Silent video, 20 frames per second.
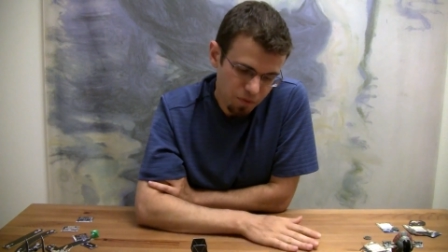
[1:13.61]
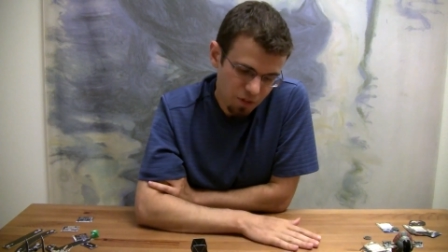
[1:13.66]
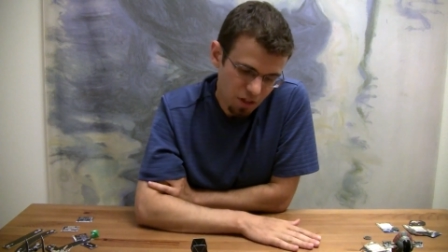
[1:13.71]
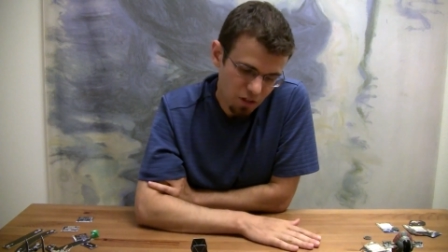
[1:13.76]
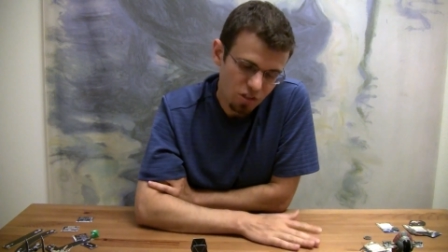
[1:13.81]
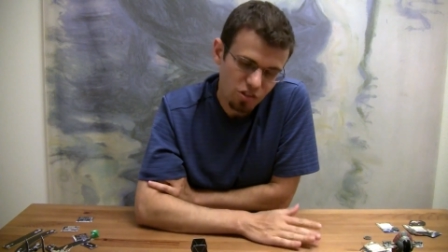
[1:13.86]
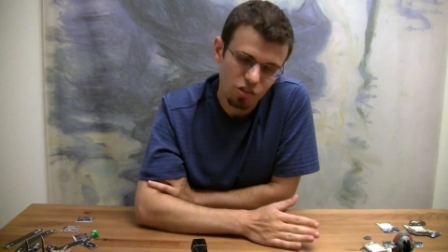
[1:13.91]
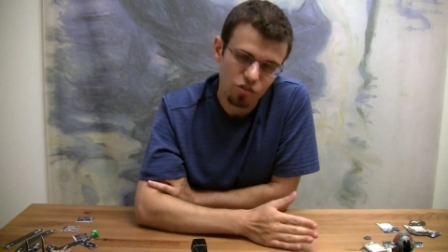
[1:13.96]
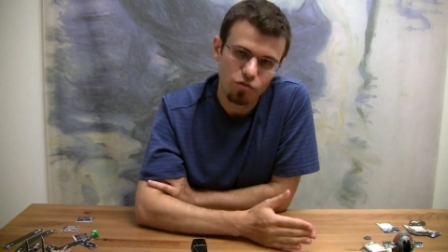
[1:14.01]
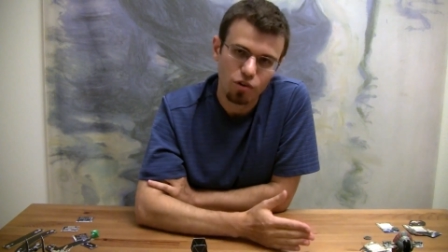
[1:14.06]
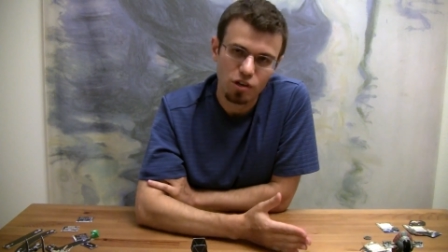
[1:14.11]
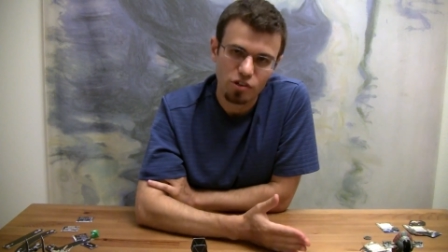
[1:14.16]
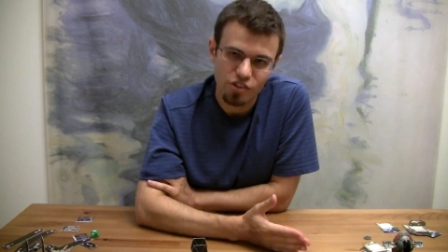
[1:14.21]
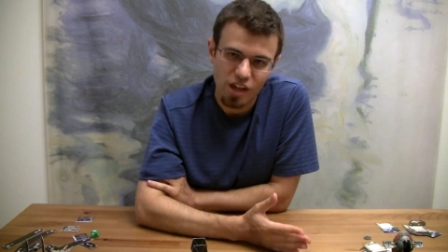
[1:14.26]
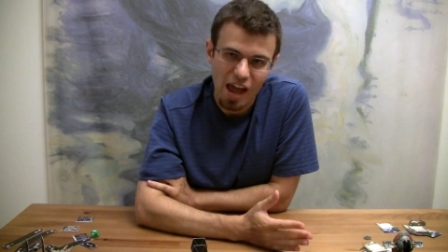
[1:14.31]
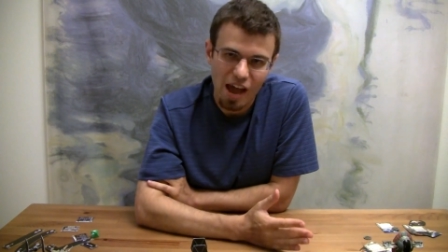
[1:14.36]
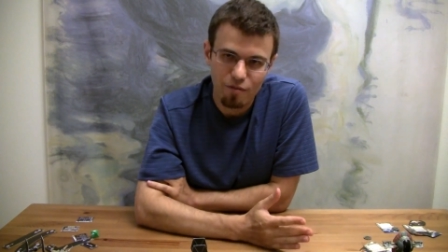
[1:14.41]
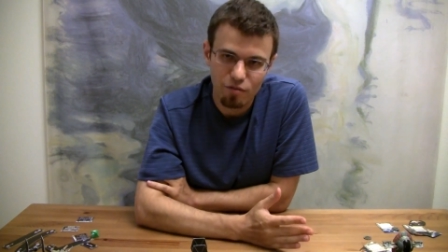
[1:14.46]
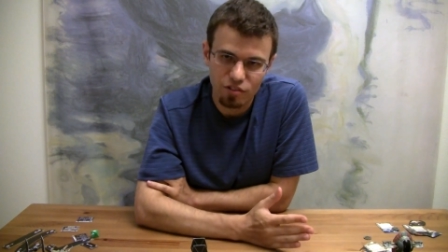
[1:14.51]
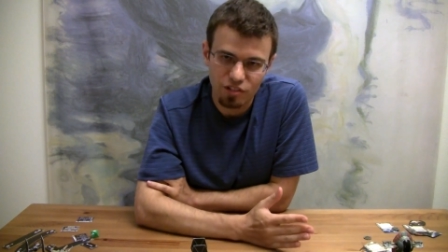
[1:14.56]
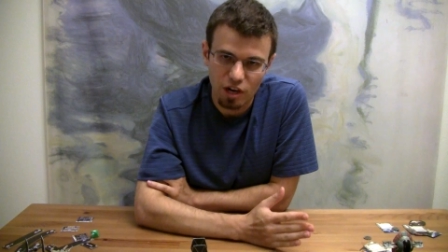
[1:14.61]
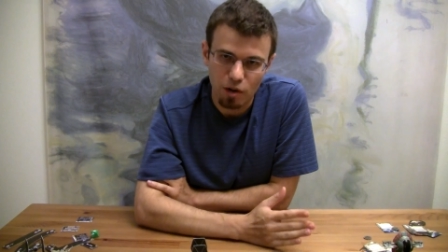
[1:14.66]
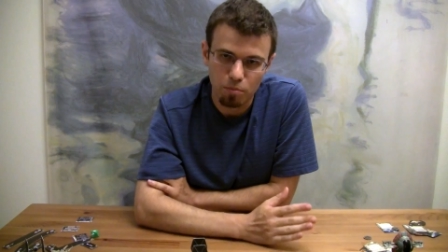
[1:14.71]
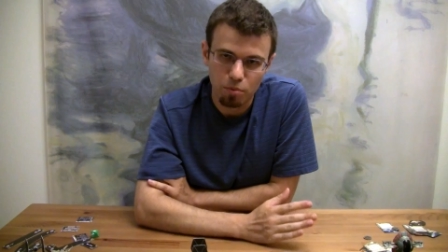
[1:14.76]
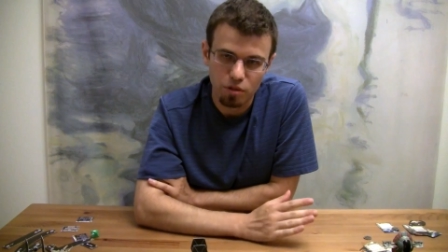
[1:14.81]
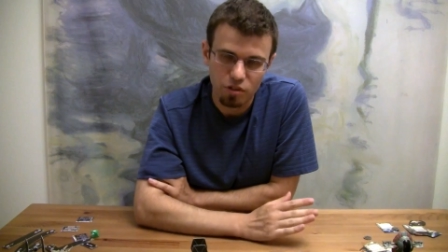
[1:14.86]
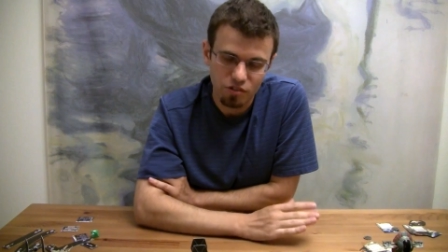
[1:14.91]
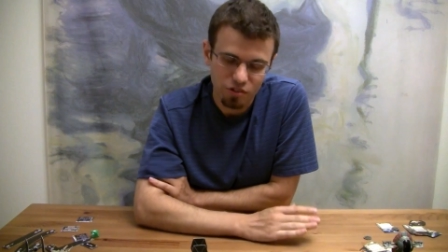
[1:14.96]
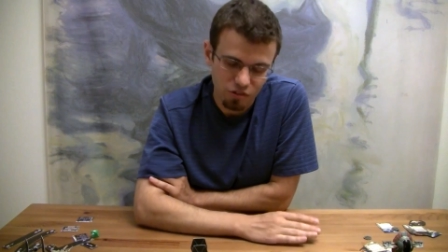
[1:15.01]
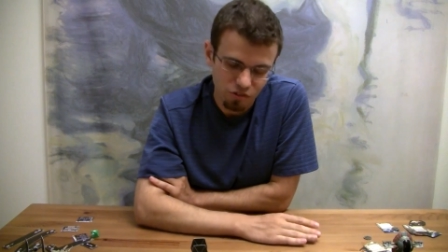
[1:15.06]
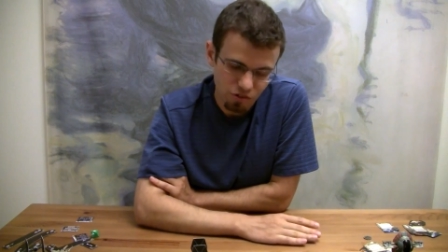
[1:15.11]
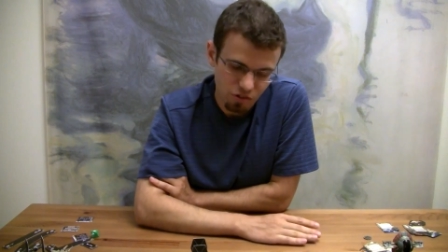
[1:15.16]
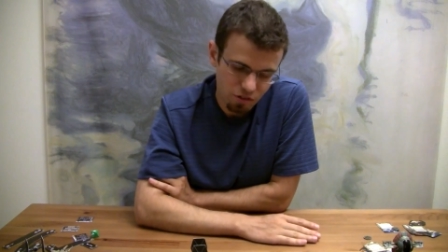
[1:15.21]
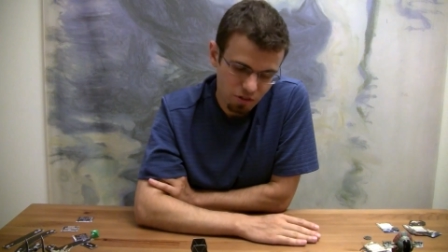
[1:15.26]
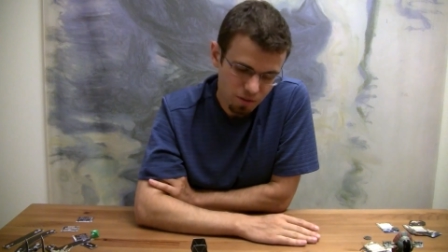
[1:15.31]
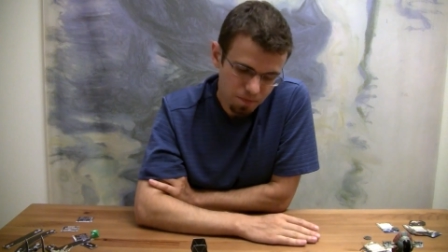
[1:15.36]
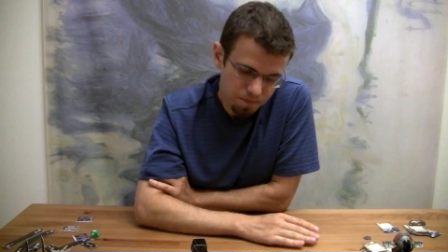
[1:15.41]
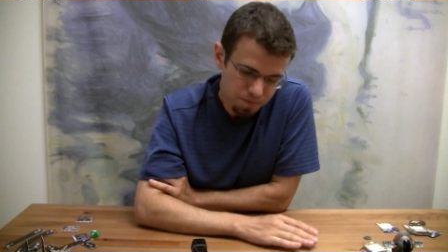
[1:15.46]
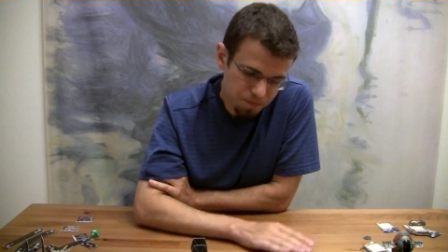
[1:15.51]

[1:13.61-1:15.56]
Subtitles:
at least as far as average output is concerned.